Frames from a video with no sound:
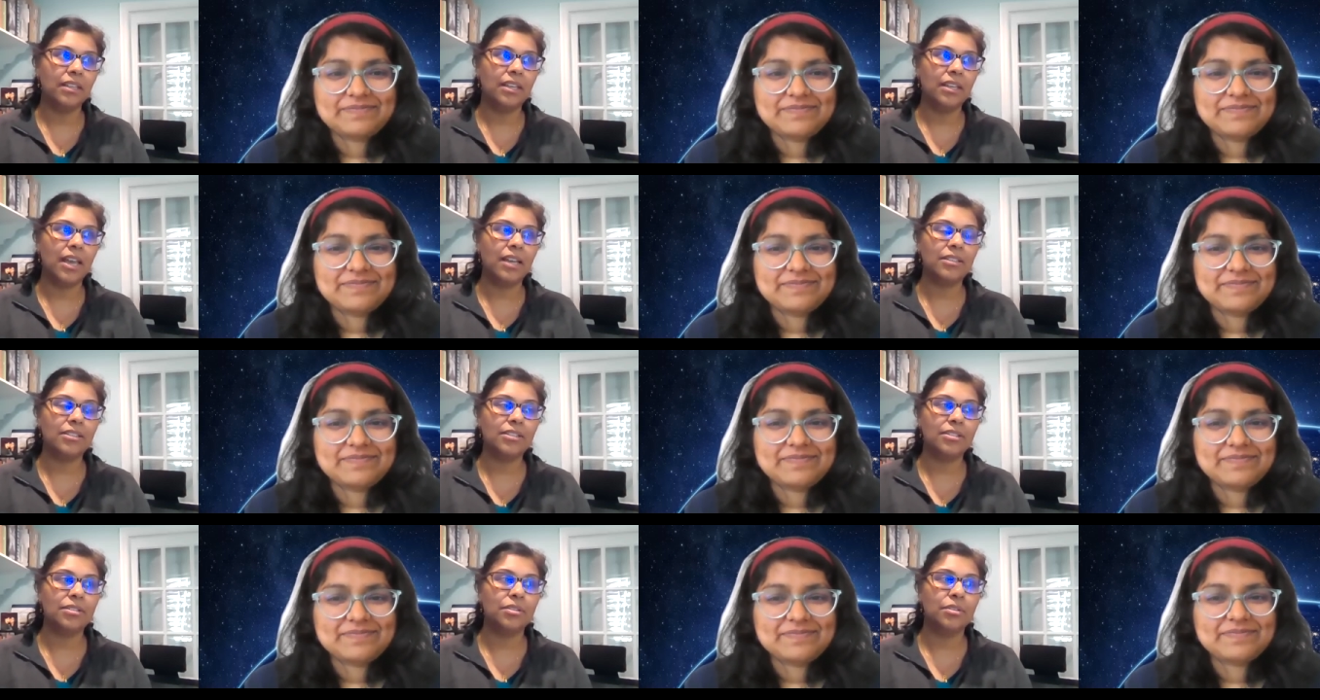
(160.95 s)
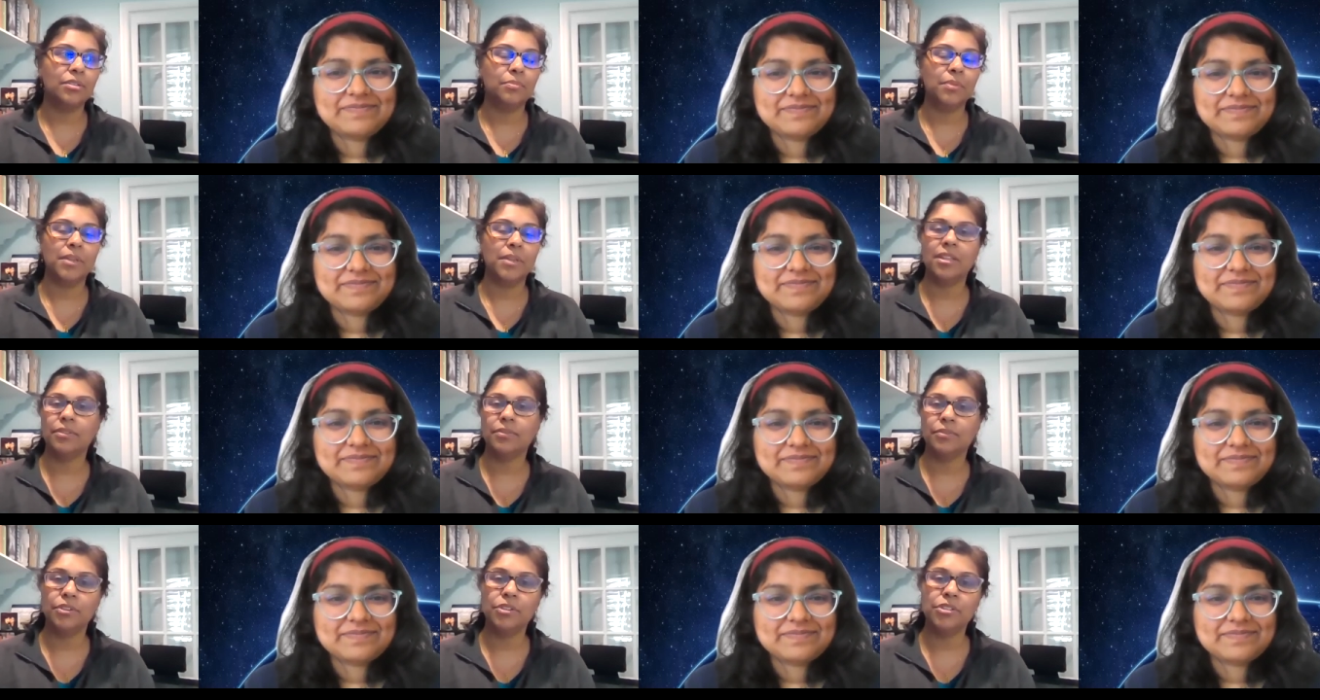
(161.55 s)
Speaker 1: get to
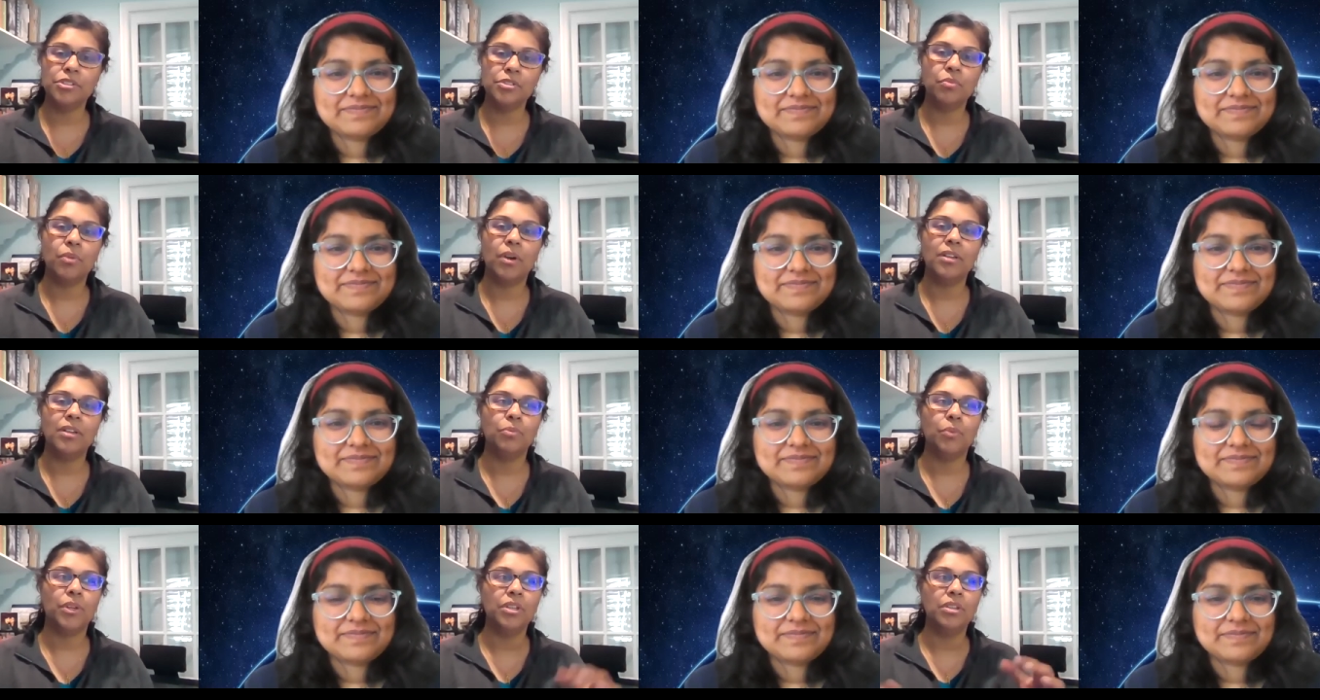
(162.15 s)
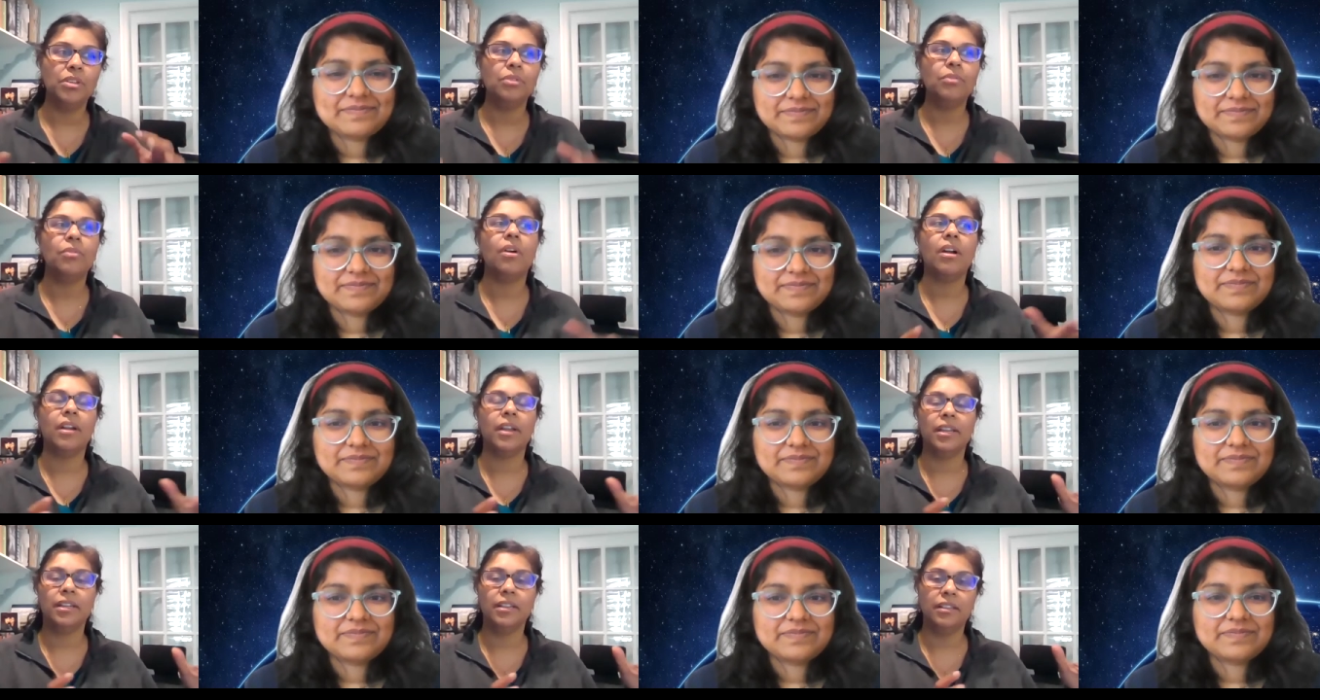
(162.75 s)
be the first one when you
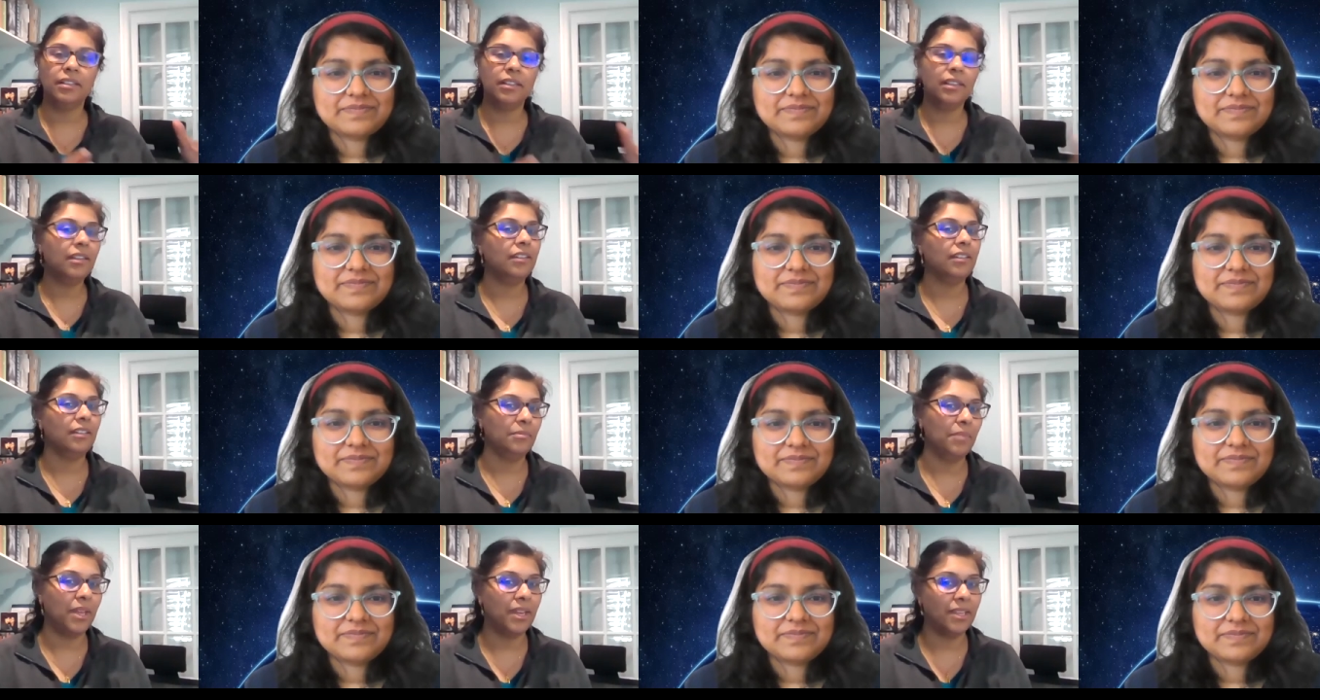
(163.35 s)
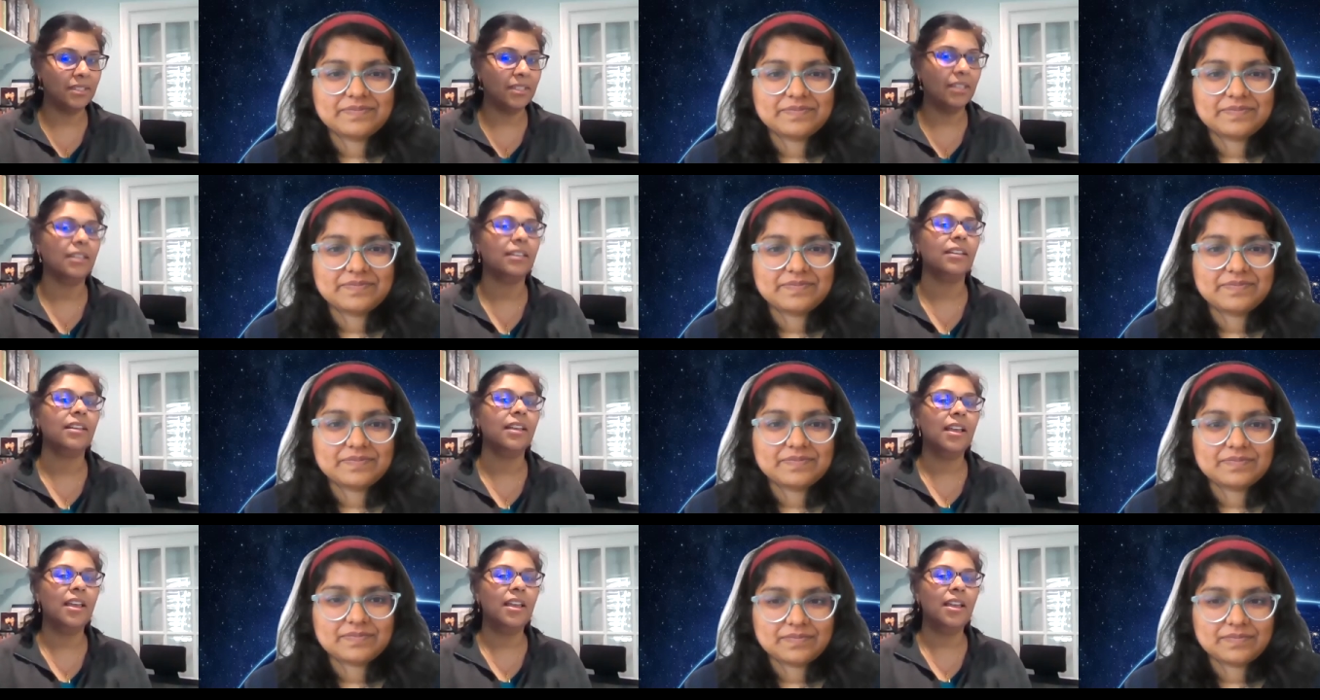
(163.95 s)
are in clinical medicine.